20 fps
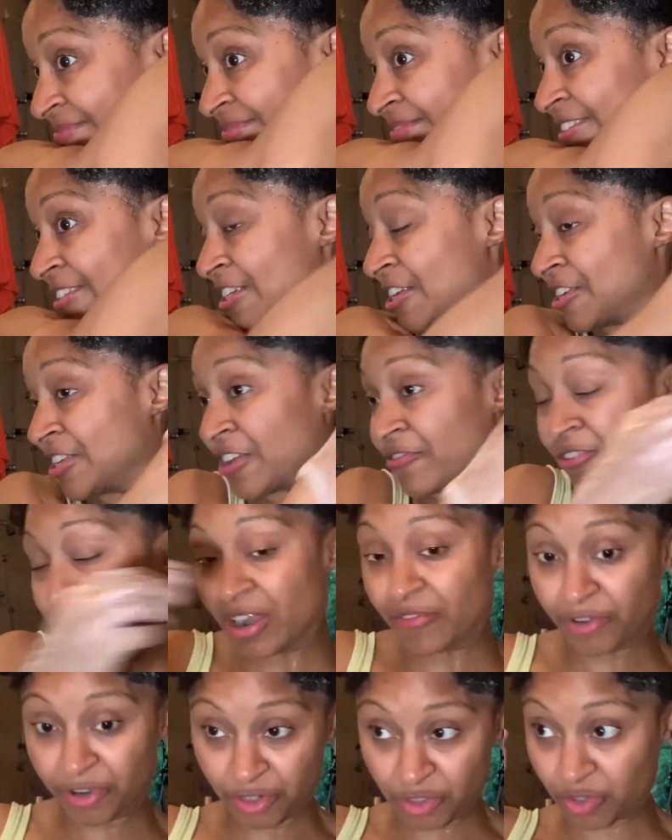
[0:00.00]
This is gonna take
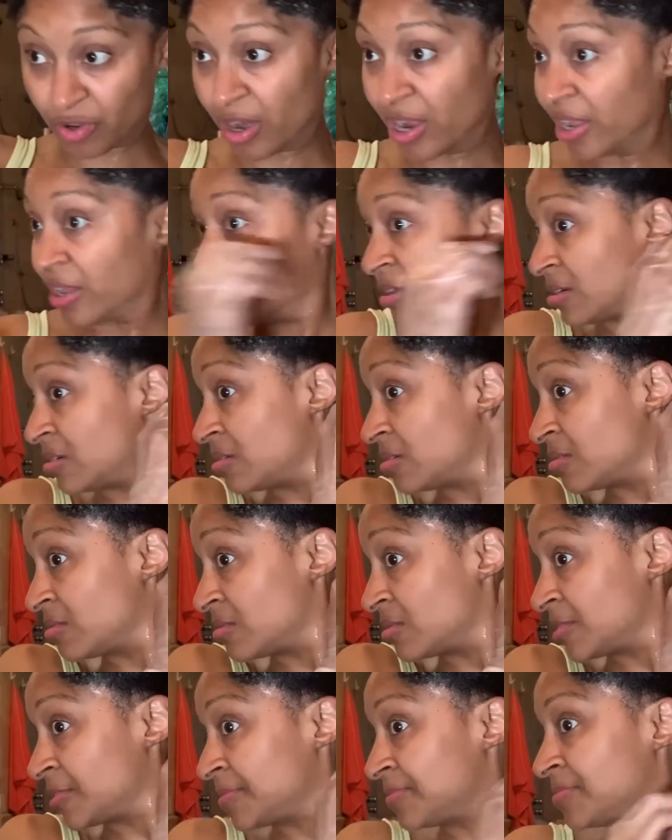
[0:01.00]
forever to dry.
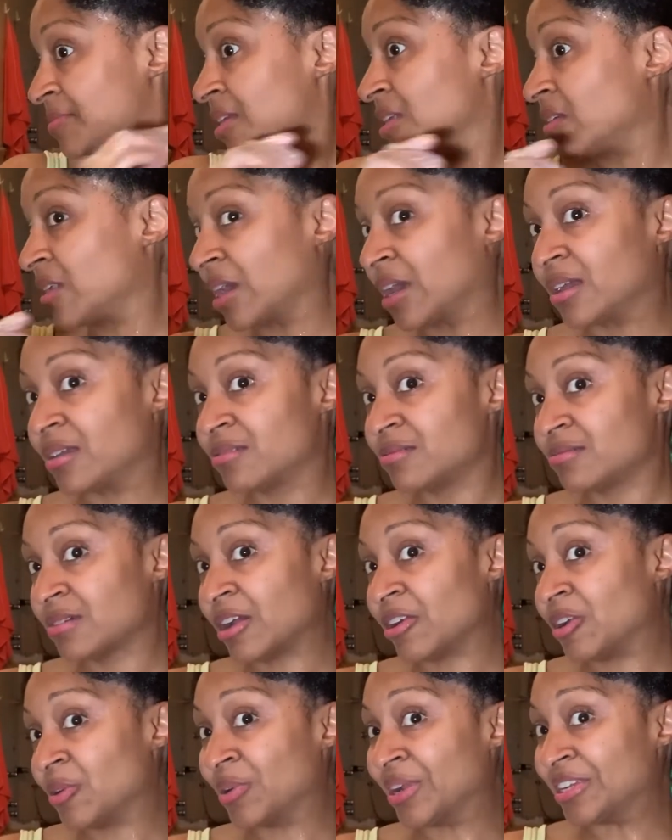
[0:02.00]
Okay, I
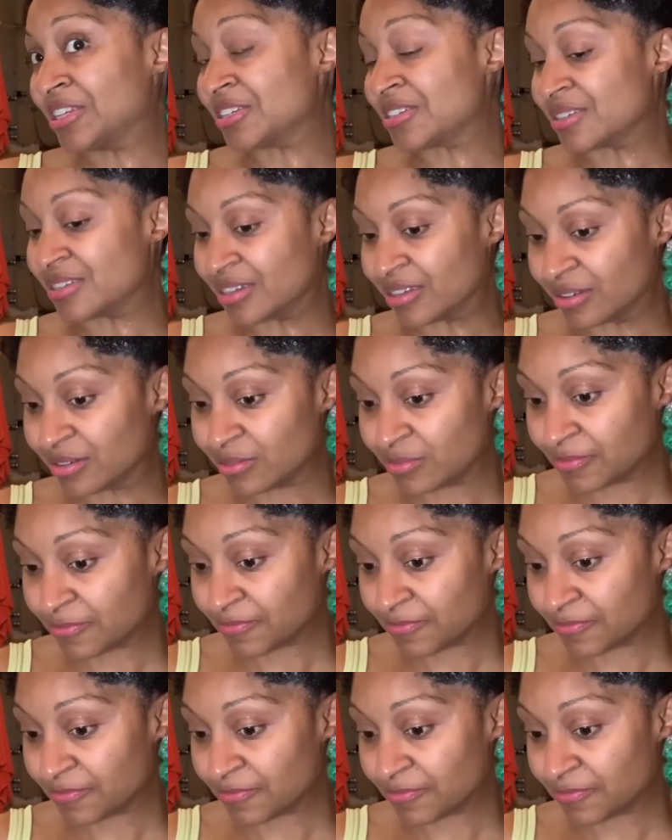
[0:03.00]
don't know what I just did.